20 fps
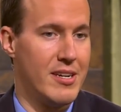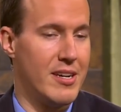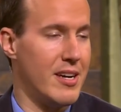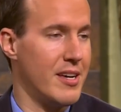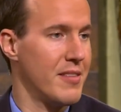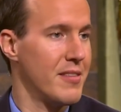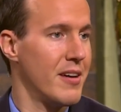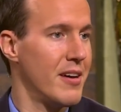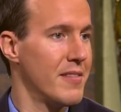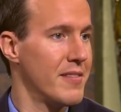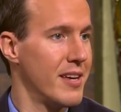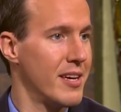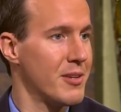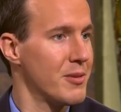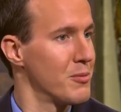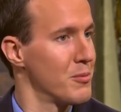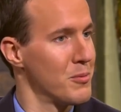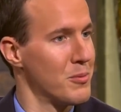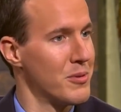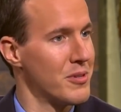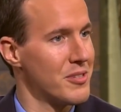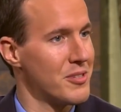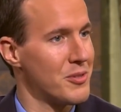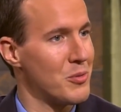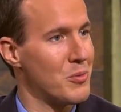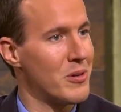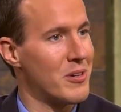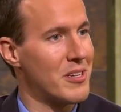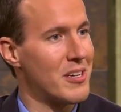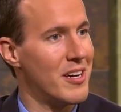I thought that was
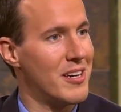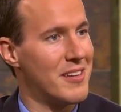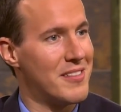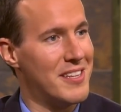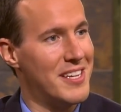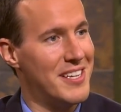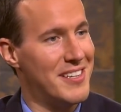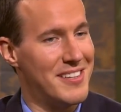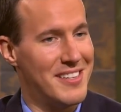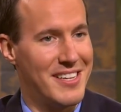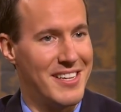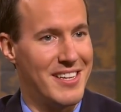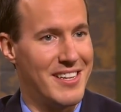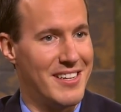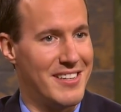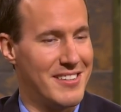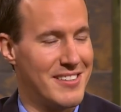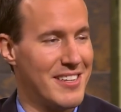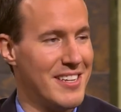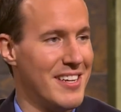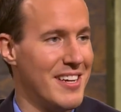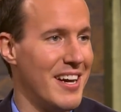where God led, and